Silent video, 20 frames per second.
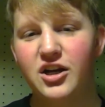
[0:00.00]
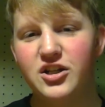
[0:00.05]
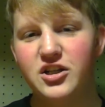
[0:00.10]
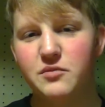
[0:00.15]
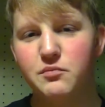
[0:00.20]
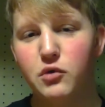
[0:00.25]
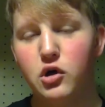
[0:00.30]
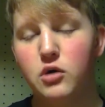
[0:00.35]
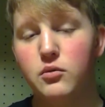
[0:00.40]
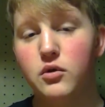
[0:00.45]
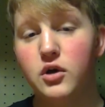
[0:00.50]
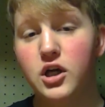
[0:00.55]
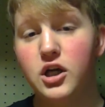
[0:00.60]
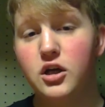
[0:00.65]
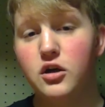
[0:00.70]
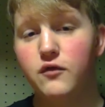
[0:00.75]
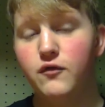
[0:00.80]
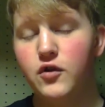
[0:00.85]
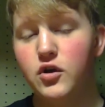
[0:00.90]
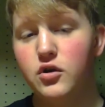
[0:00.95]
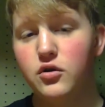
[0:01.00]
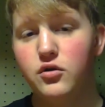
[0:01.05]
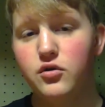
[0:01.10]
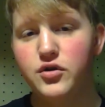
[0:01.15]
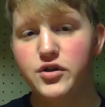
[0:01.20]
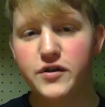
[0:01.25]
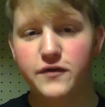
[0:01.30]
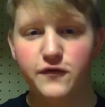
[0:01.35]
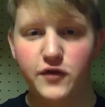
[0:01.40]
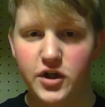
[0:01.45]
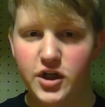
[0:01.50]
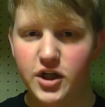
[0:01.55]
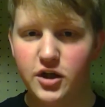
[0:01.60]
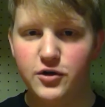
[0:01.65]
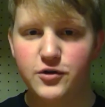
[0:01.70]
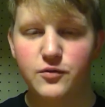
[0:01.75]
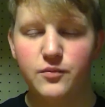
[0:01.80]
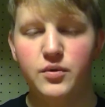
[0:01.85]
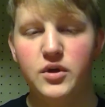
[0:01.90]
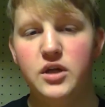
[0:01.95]
Did multiple interviews and
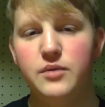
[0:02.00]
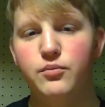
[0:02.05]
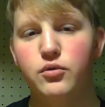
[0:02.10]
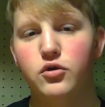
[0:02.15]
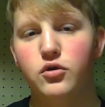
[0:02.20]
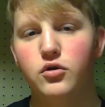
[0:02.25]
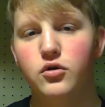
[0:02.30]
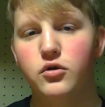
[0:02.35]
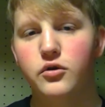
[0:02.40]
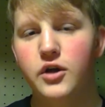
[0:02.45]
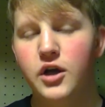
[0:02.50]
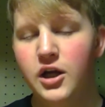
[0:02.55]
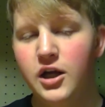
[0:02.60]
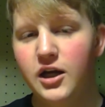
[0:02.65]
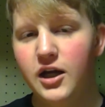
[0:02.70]
videos with people,